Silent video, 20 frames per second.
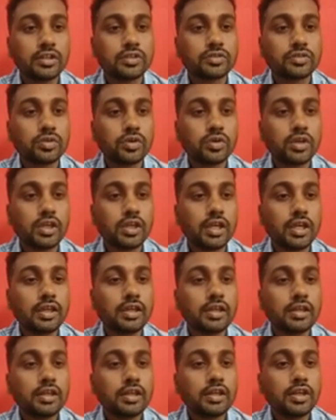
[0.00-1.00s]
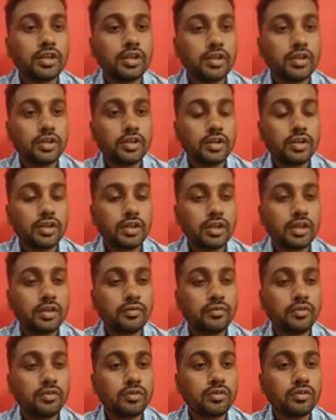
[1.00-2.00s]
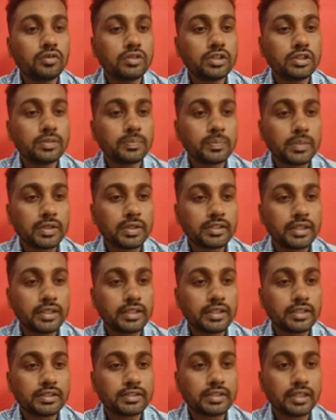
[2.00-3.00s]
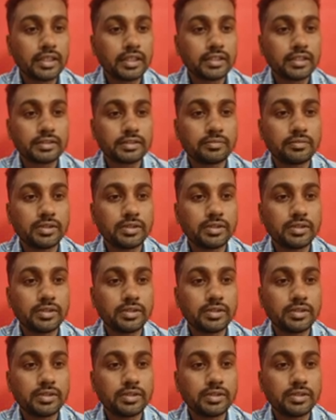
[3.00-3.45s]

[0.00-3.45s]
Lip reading: so here if you know this percentage things,